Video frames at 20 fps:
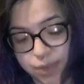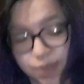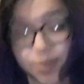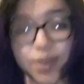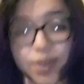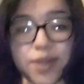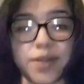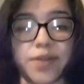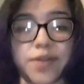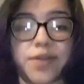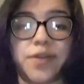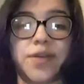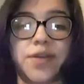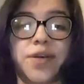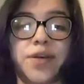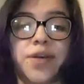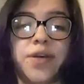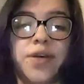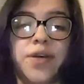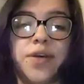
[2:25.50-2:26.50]
Because
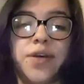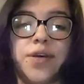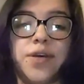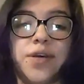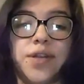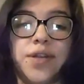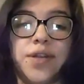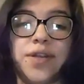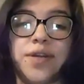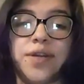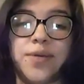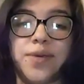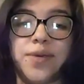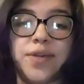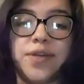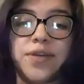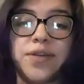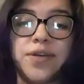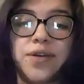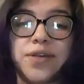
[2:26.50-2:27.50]
the thing with
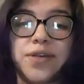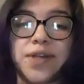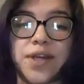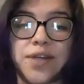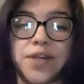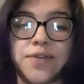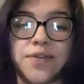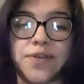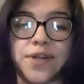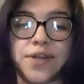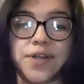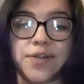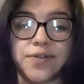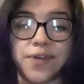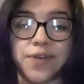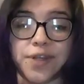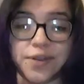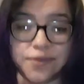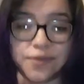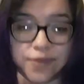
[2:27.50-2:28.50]
this skull is it has very
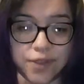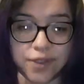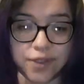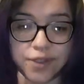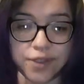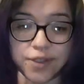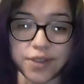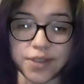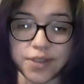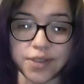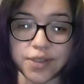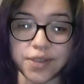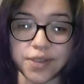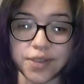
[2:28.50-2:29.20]
defined features,